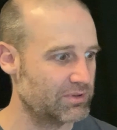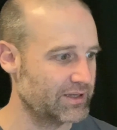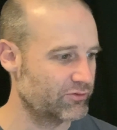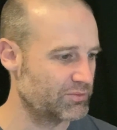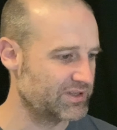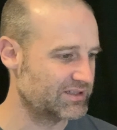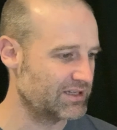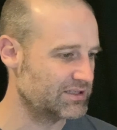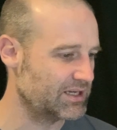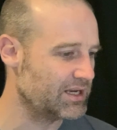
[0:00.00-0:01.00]
believe we've been
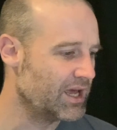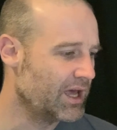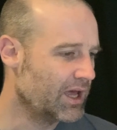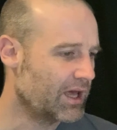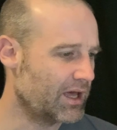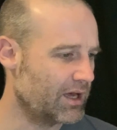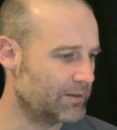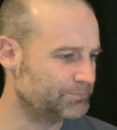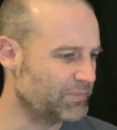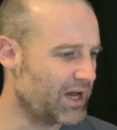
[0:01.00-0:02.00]
sent in.
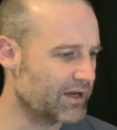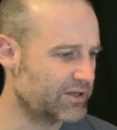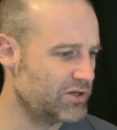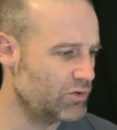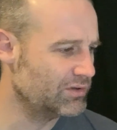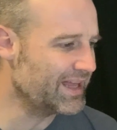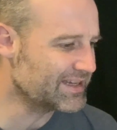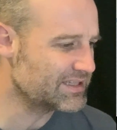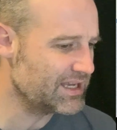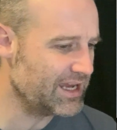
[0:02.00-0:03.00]
Um,
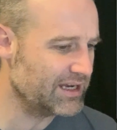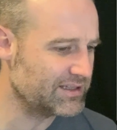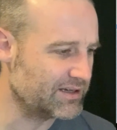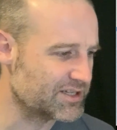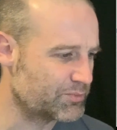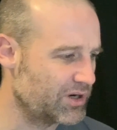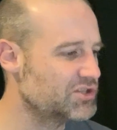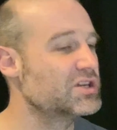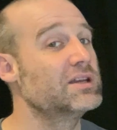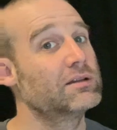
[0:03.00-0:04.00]
RQLexi here did a
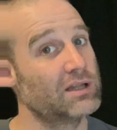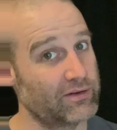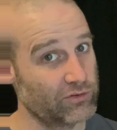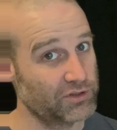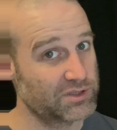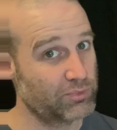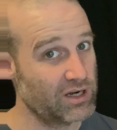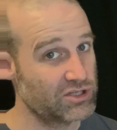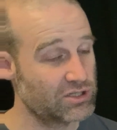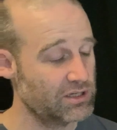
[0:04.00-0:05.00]
spreadsheet. Love a good
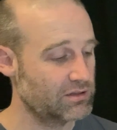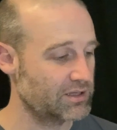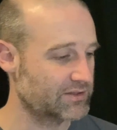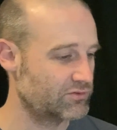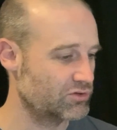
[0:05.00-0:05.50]
spreadsheet. Thanks